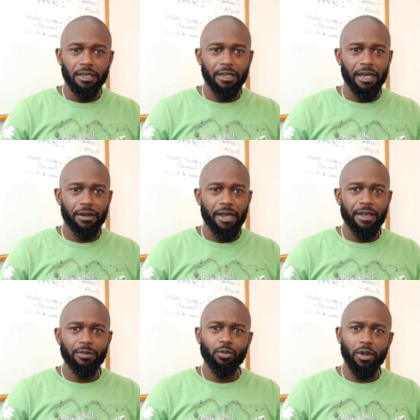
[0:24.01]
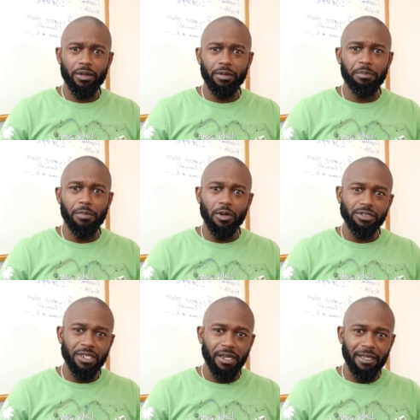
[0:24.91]
Now I work
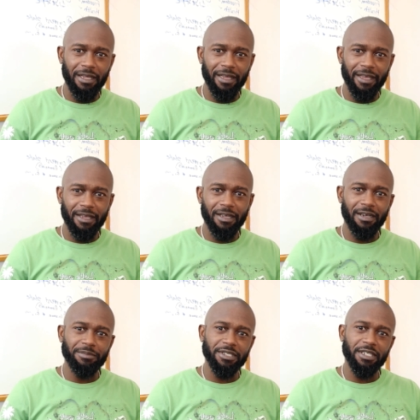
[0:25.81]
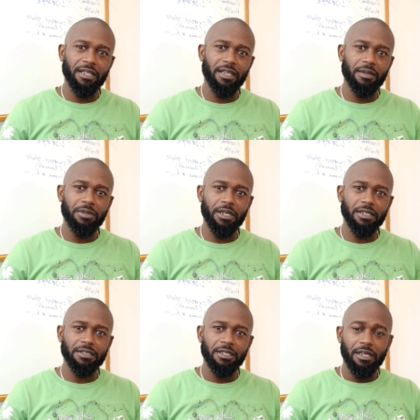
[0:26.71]
mostly in Obsidian
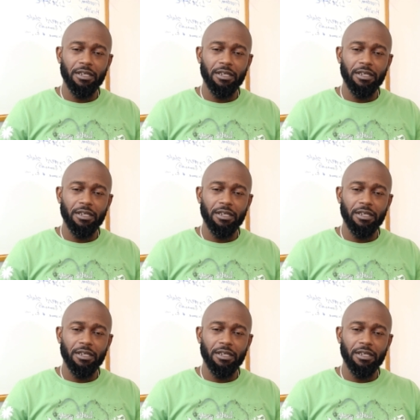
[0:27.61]
because